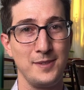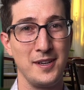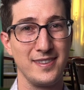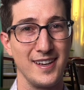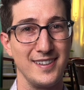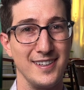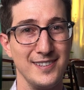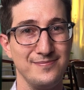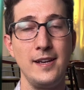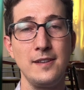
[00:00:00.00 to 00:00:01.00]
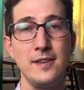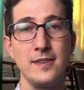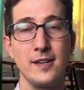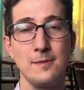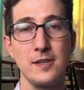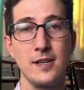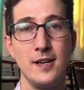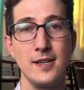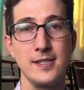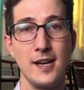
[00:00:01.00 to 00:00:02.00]
You get the idea. Anything that comes in
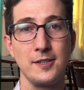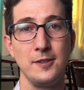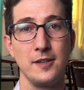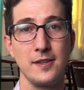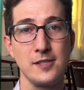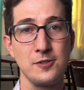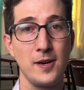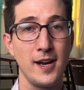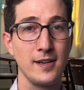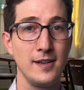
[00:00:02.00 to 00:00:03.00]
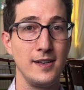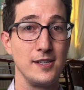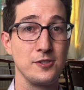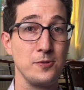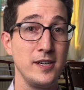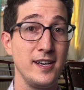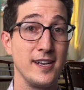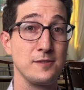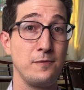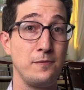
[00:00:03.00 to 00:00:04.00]
contact along this track is treated as